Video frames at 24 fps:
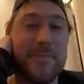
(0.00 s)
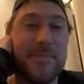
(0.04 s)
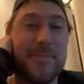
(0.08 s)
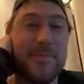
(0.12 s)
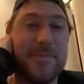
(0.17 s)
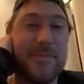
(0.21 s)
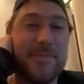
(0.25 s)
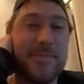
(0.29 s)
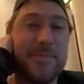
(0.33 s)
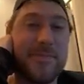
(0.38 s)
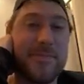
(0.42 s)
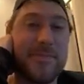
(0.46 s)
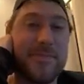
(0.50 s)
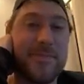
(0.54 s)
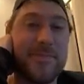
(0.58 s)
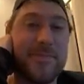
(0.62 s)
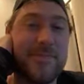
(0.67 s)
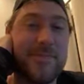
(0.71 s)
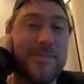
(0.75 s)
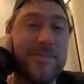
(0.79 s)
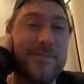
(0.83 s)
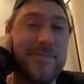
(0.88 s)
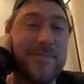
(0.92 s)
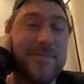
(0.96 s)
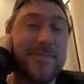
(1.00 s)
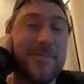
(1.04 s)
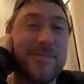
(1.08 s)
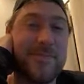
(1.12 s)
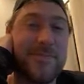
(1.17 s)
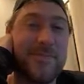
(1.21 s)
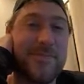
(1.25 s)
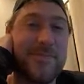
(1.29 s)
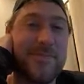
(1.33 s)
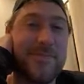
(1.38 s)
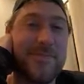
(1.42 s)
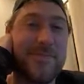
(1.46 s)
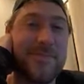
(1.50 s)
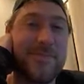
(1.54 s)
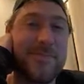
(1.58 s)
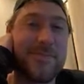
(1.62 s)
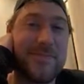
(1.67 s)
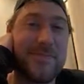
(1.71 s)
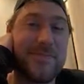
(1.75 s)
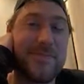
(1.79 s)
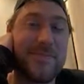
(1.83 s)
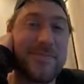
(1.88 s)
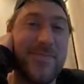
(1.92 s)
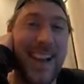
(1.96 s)

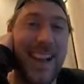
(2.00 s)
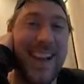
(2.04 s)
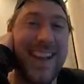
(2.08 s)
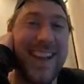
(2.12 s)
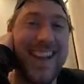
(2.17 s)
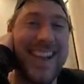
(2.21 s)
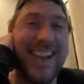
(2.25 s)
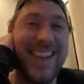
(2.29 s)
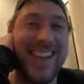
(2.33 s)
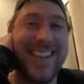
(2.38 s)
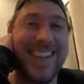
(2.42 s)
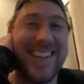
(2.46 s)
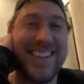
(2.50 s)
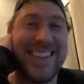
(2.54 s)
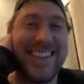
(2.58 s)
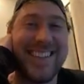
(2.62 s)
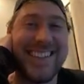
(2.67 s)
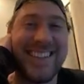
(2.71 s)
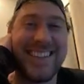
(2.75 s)
The person shown says nothing.